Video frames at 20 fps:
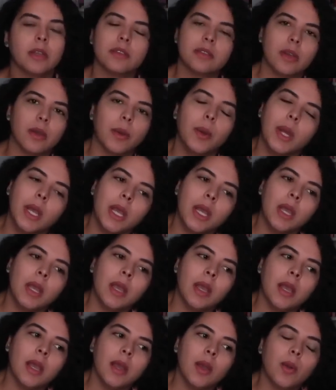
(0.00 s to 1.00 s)
So
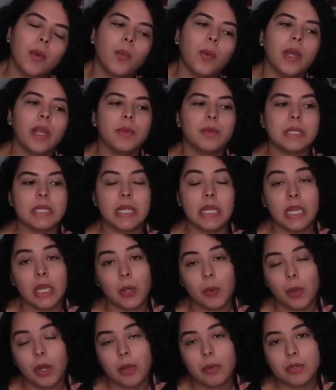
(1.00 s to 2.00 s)
what he was
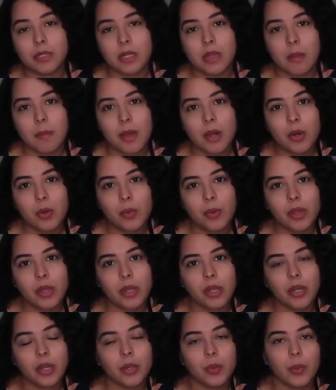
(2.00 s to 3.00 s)
thinking when he was in the meadow with
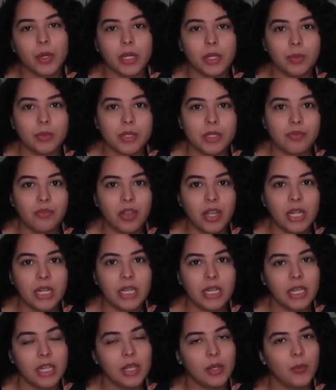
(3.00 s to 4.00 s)
her, what he was
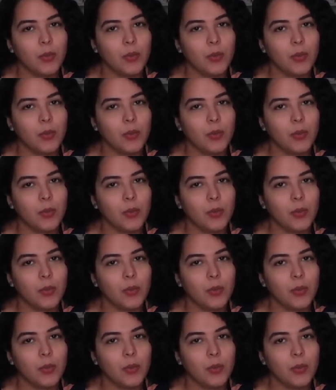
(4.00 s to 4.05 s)
feeling,